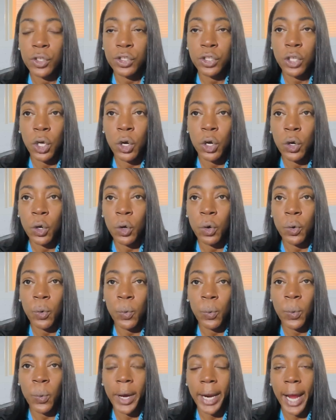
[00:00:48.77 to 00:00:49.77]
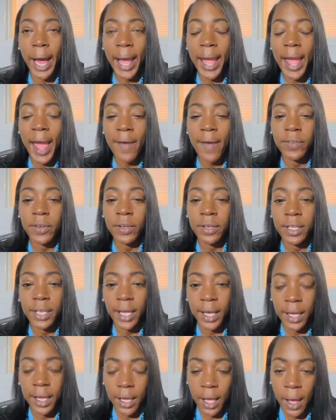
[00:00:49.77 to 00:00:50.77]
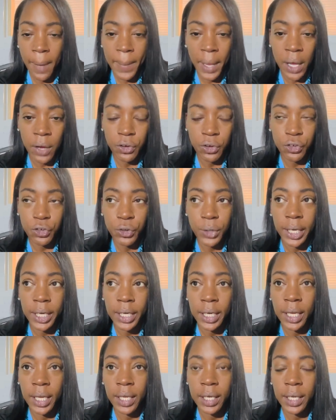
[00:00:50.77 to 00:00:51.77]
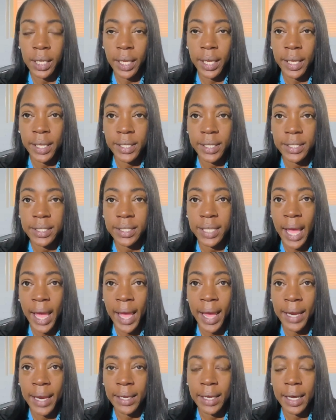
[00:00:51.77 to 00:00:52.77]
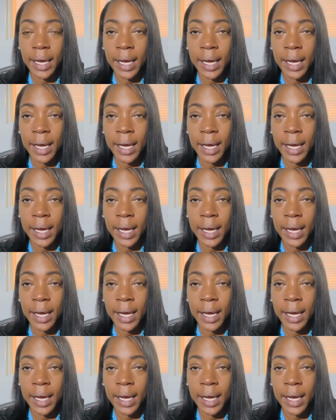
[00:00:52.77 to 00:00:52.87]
So what I have to say about training is that